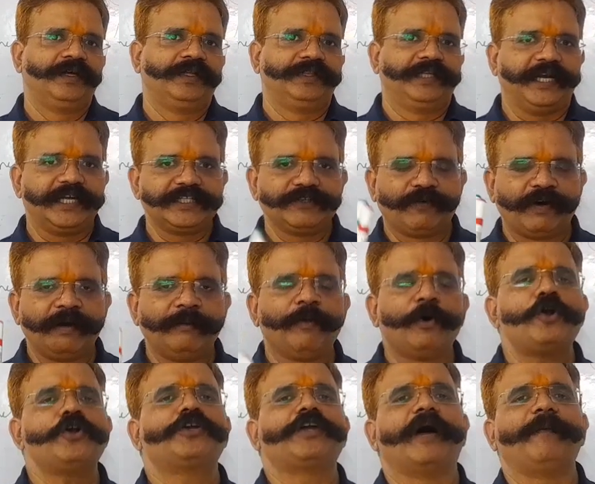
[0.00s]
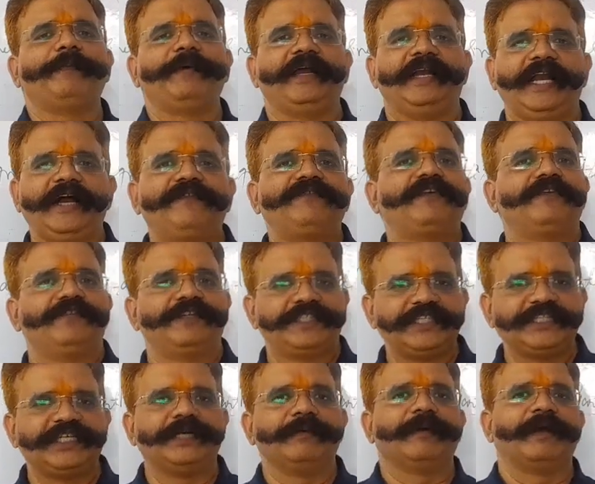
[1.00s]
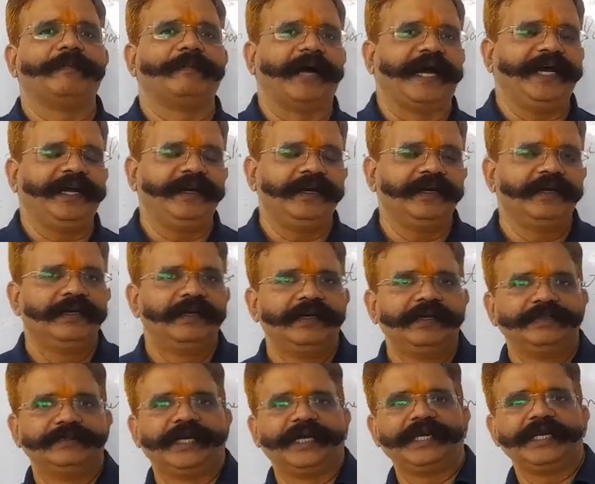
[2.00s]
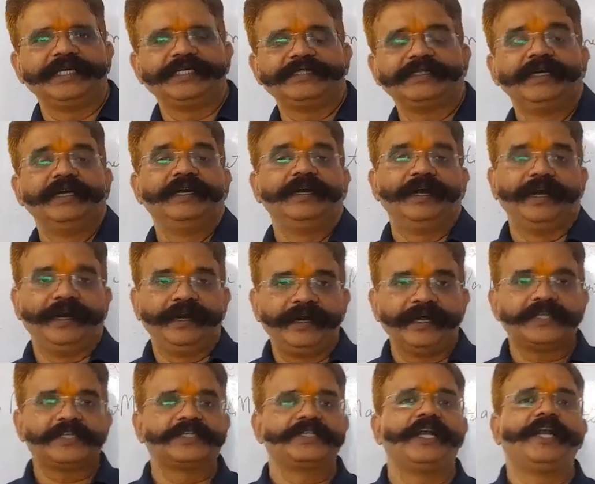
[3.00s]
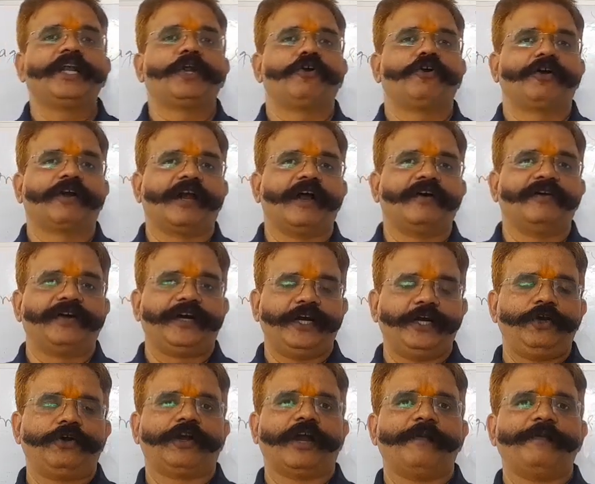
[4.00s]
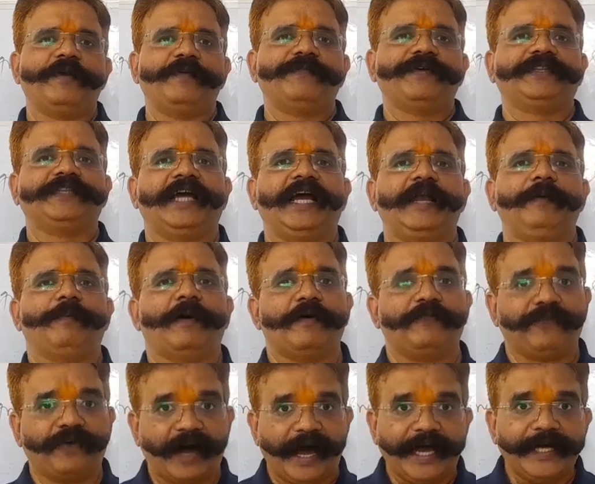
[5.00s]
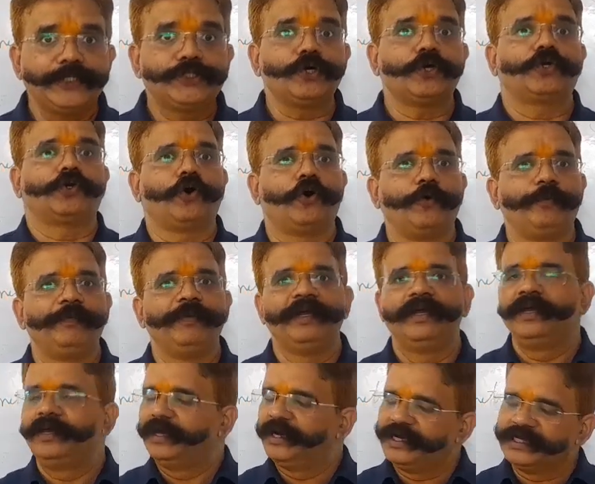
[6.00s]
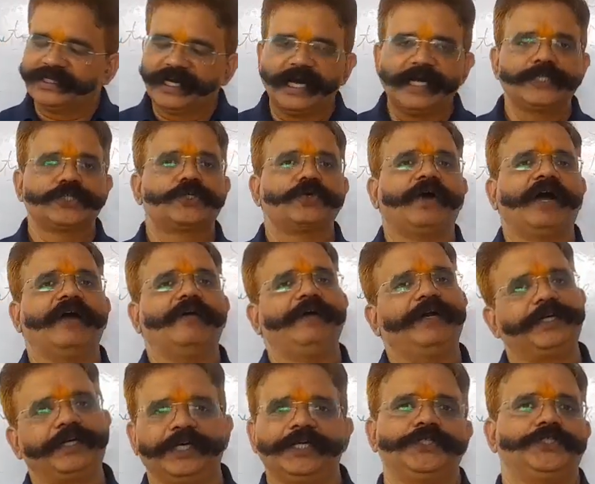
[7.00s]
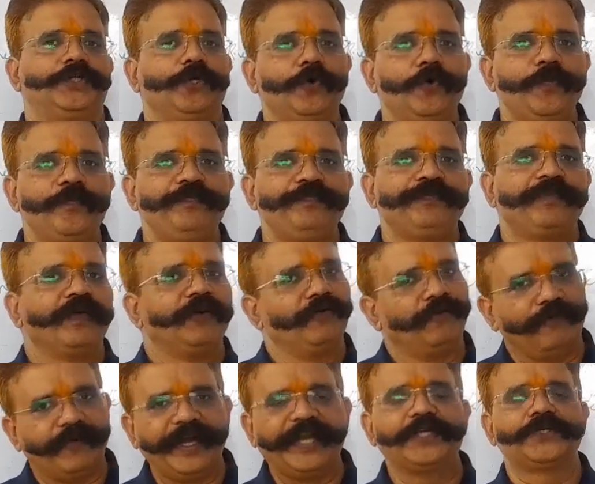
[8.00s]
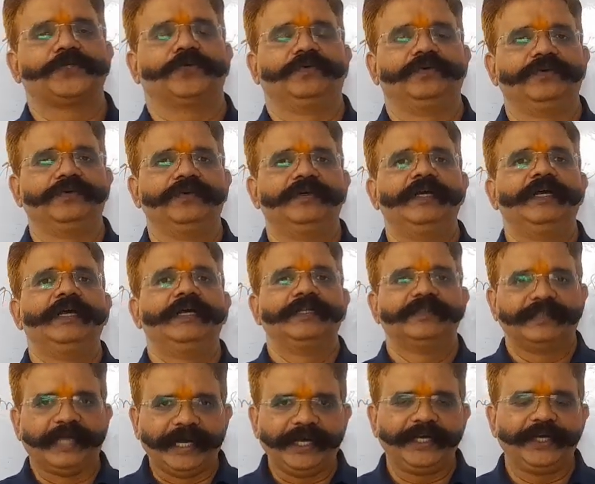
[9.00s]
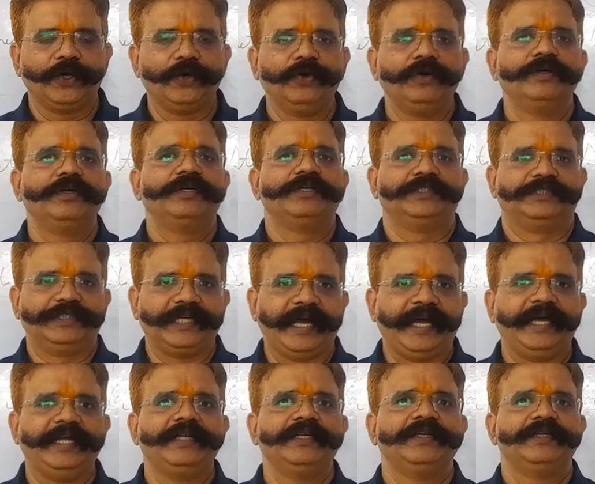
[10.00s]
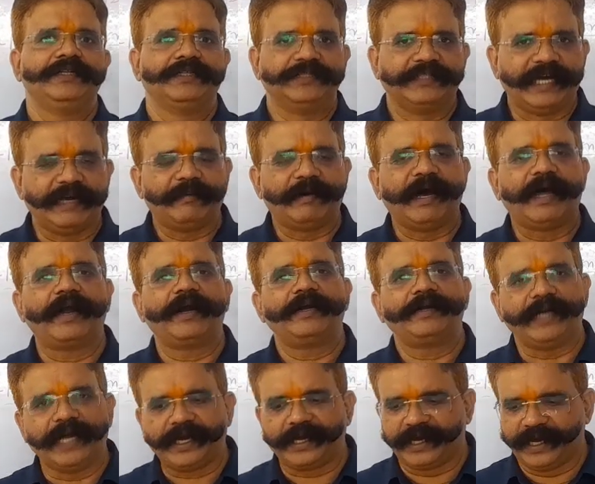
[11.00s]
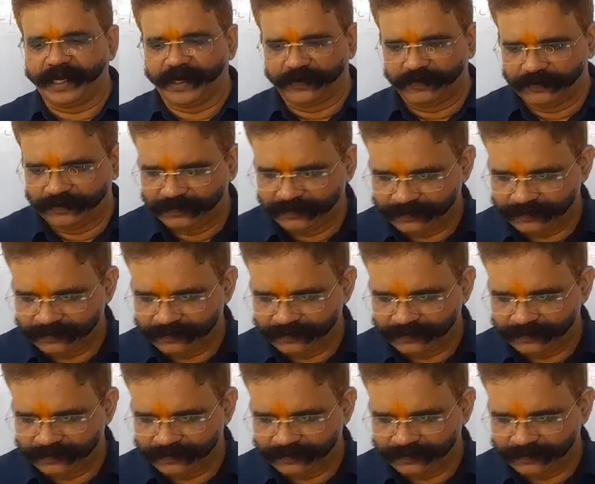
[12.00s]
There is one more topic left which is in my mind, that is industrial radiography with the help of isotope, is also I will teach you very soon. Thank you. Jai Hind, Jai Bharat, take care.